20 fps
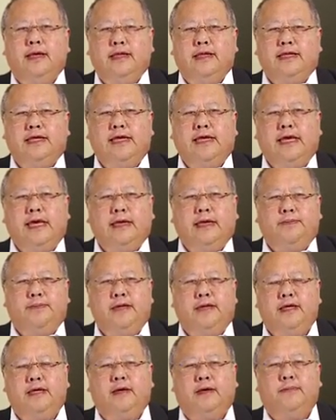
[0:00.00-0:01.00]
The
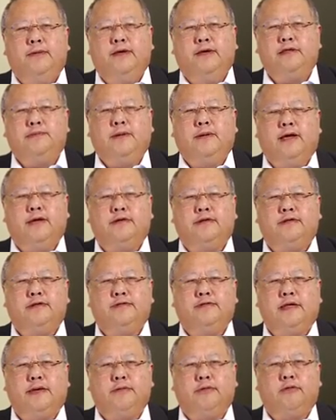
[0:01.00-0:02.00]
EAP compares patterns of
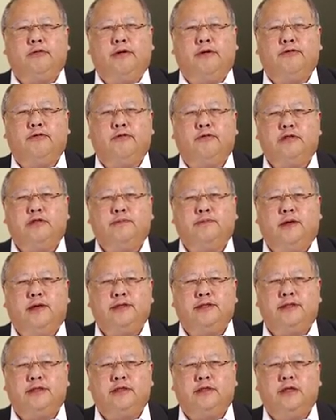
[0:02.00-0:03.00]
demographic
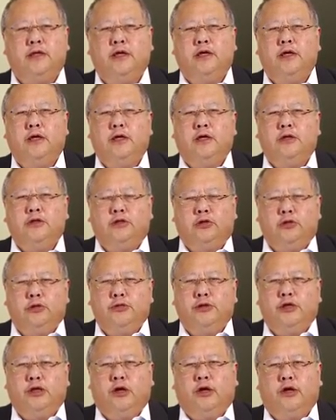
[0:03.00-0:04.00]
responses
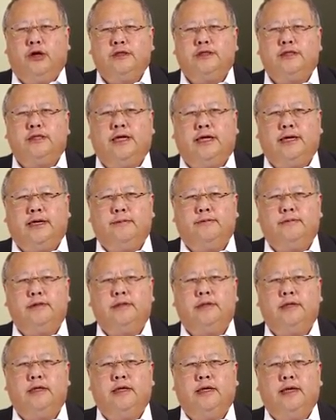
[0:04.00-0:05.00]
during hard
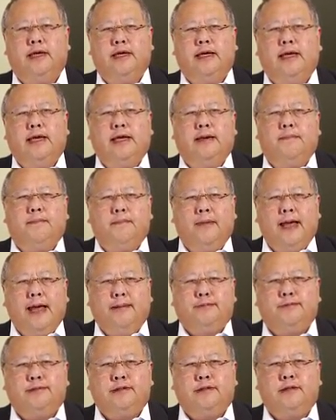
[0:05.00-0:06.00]
times and
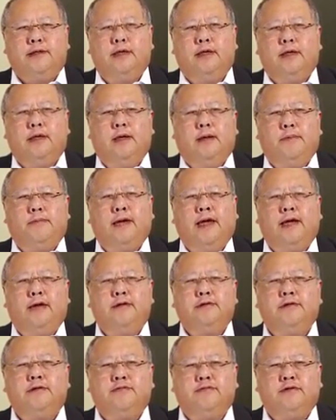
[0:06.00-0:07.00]
maps
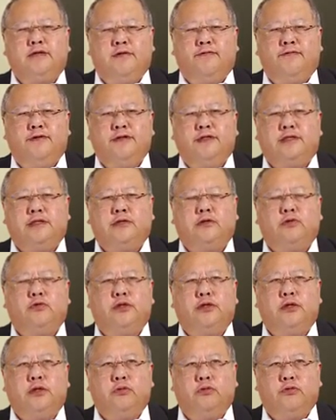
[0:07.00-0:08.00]
patterns of differences
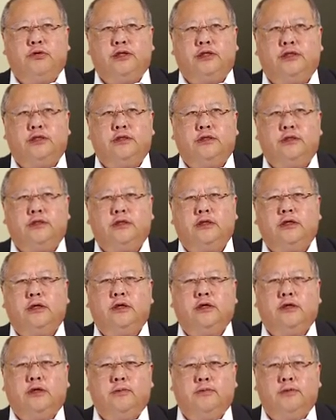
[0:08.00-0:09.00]
within regions,
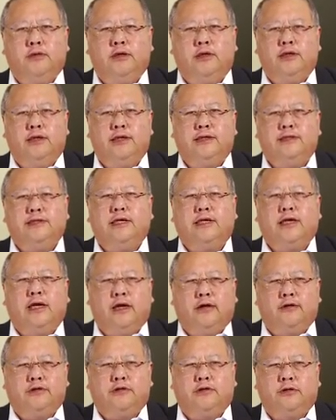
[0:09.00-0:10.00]
communities, and
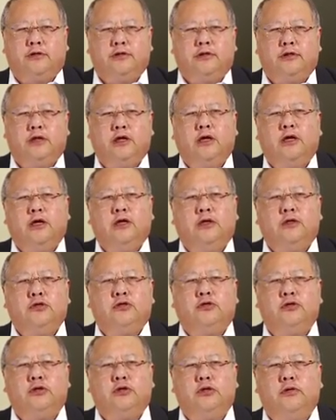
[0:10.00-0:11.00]
households
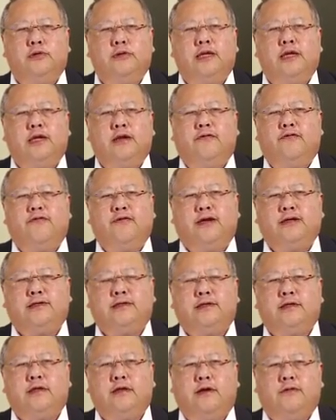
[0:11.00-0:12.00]
to illuminate
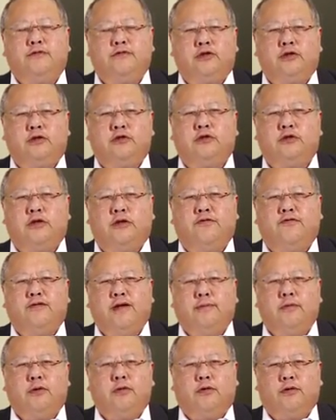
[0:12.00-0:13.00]
effects of social and
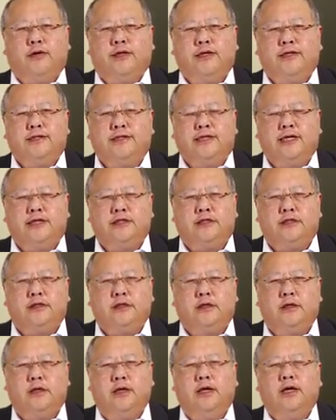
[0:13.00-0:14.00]
family
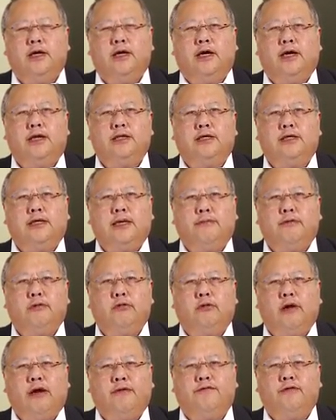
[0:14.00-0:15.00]
organization on the
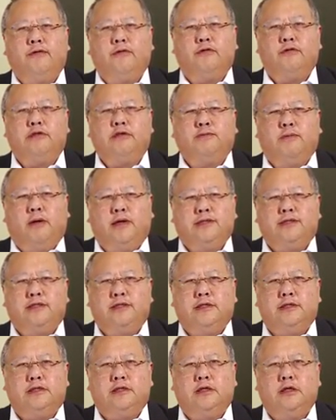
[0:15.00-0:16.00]
demographic
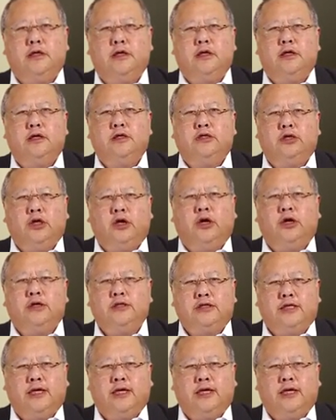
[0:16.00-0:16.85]
responses to hard